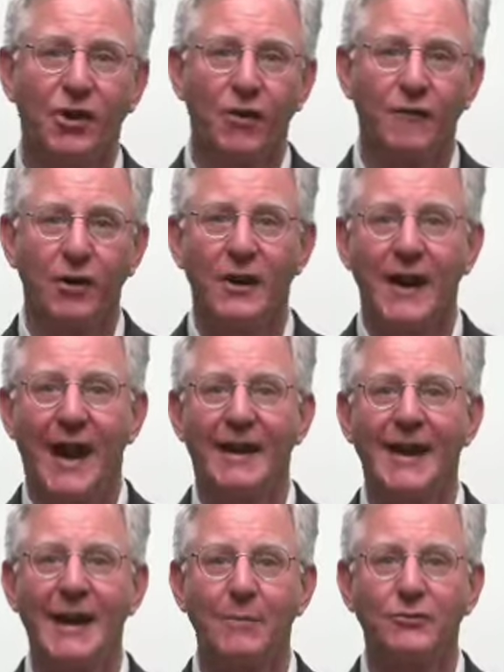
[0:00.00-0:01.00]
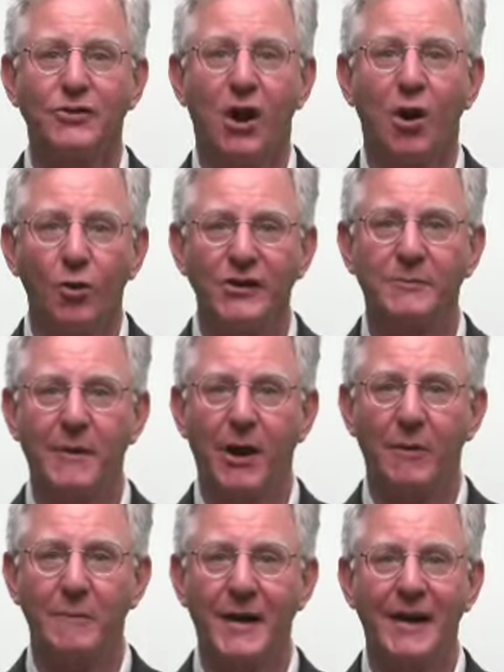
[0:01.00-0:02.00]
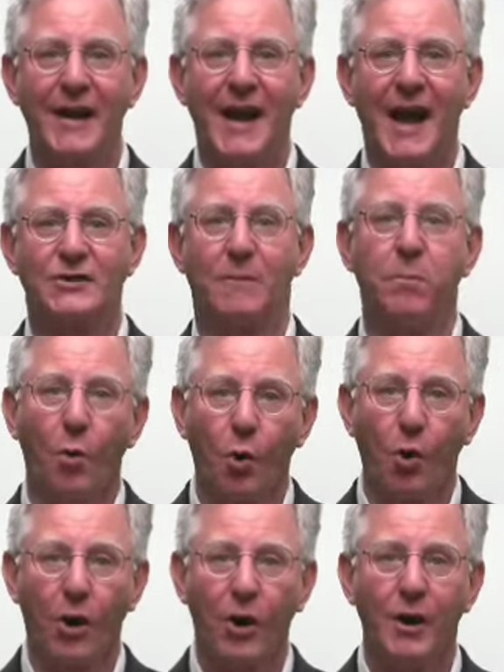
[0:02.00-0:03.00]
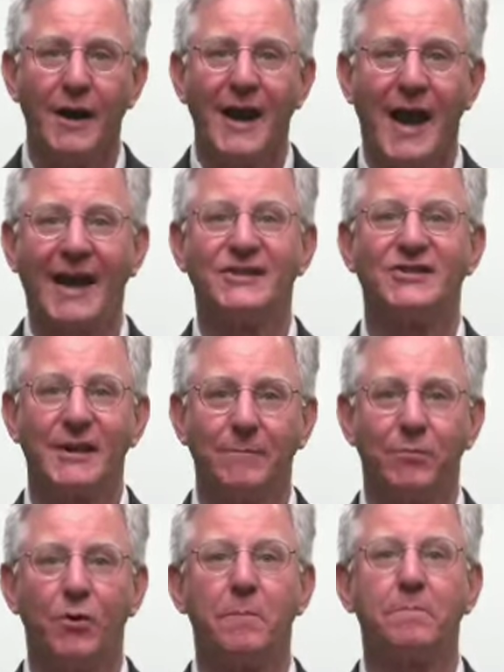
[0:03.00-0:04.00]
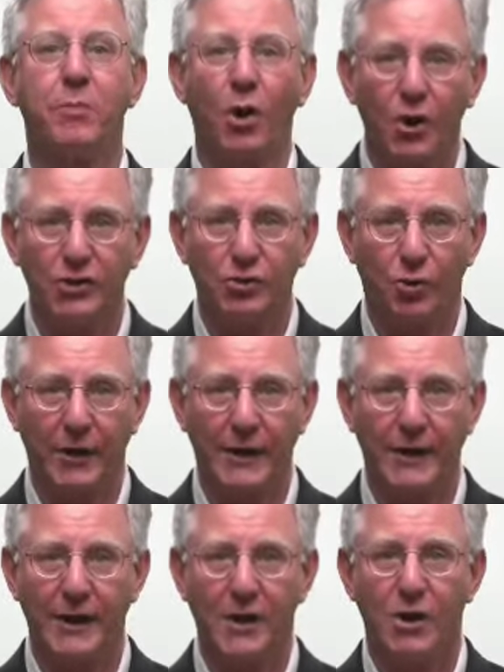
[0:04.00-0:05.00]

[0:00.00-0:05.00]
over and labels the whole experiment as a bore and simple purgatory.